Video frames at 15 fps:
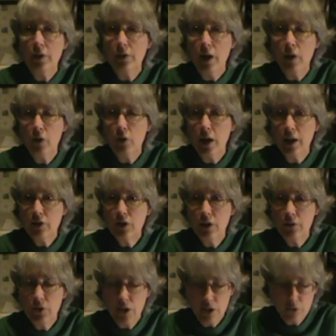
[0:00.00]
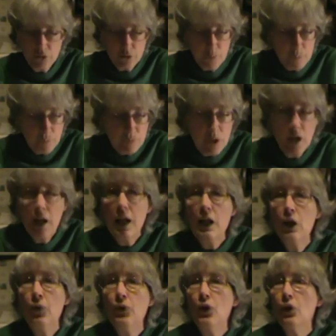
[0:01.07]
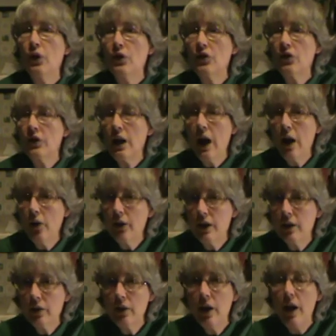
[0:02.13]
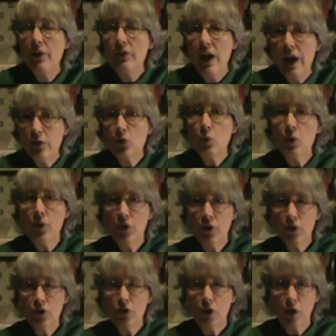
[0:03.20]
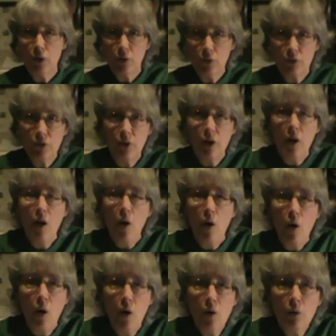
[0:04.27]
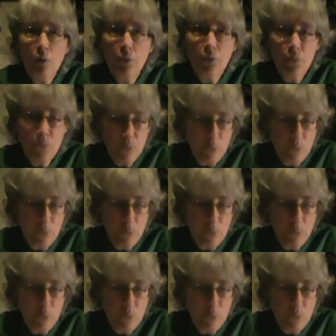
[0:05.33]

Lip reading: and other activities. If you're in scouting, that's where this goes. All of